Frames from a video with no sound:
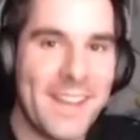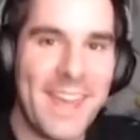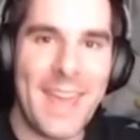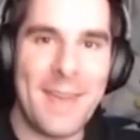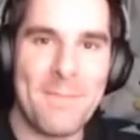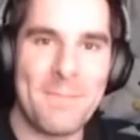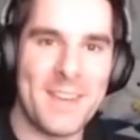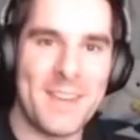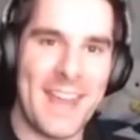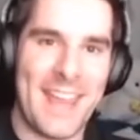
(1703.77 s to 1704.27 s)

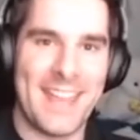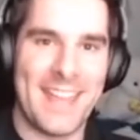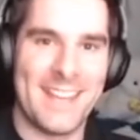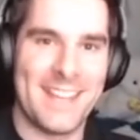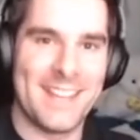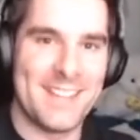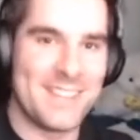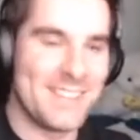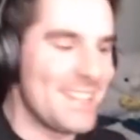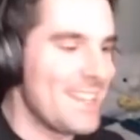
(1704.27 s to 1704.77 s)
game than
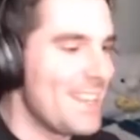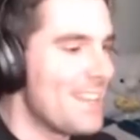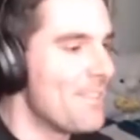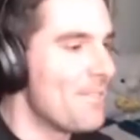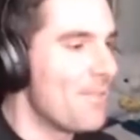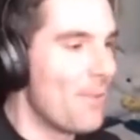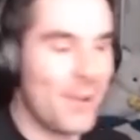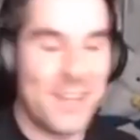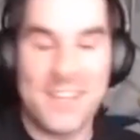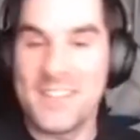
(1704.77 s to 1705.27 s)
Hades.
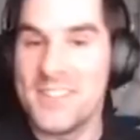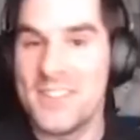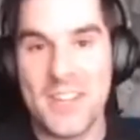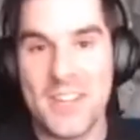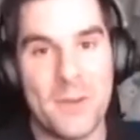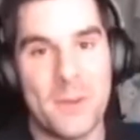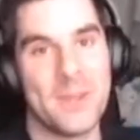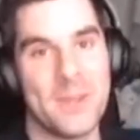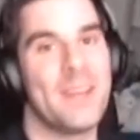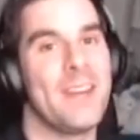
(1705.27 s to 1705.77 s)
Fucking
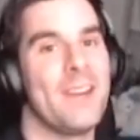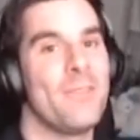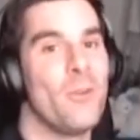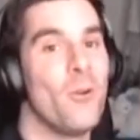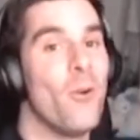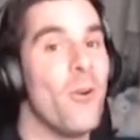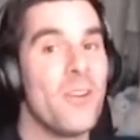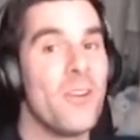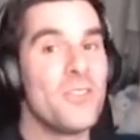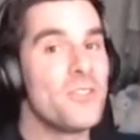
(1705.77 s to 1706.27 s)
deal with it,
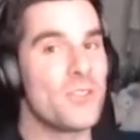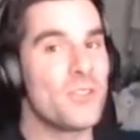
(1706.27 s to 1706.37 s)
everyone.